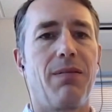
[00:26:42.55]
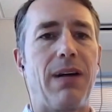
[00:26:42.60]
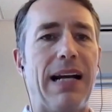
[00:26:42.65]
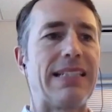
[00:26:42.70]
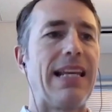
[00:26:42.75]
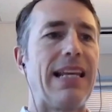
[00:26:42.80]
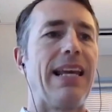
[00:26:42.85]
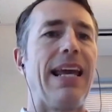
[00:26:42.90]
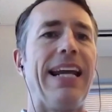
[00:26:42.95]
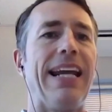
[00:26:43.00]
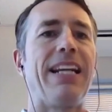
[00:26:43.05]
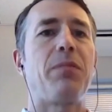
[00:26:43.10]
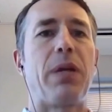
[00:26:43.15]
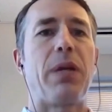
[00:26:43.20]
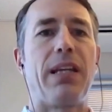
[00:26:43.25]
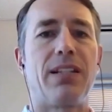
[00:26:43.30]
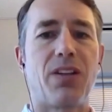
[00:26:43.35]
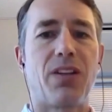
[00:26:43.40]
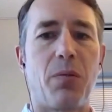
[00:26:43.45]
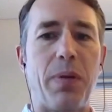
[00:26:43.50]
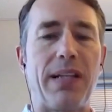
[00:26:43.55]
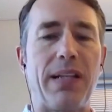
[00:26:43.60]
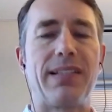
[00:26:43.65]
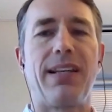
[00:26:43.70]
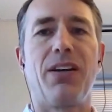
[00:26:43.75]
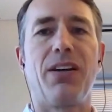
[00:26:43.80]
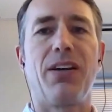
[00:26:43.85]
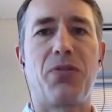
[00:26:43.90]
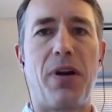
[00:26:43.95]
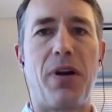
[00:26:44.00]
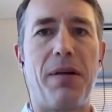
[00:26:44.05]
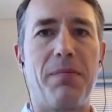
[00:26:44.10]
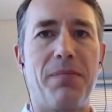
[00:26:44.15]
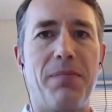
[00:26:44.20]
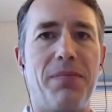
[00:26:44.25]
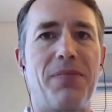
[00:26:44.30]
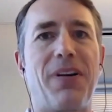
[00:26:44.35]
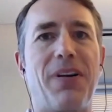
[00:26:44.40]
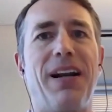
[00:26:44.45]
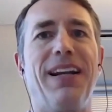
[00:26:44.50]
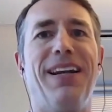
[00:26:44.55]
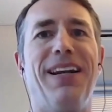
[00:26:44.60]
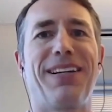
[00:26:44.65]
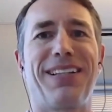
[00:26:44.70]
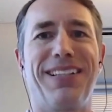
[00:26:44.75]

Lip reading: I say ADP is our best sales rep, right?